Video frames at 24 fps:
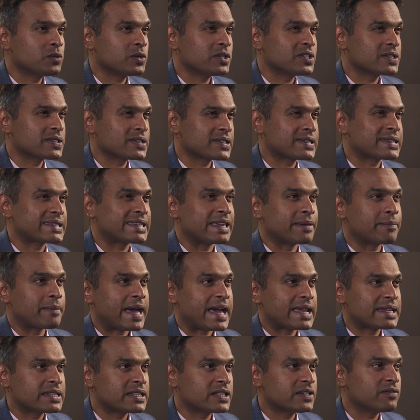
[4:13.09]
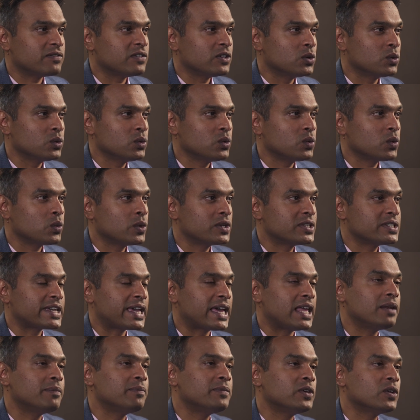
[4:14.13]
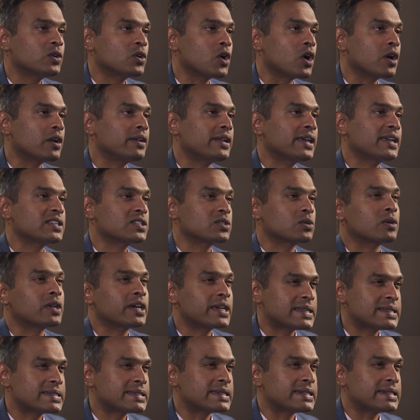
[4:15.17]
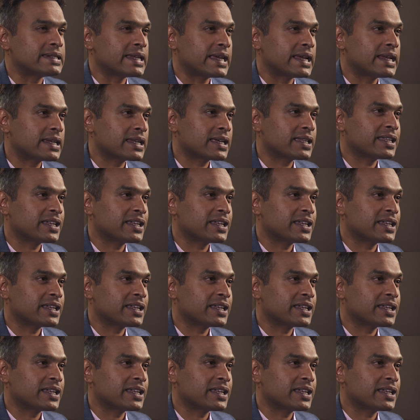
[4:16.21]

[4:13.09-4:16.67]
which is a schematic view which help you contextualize the data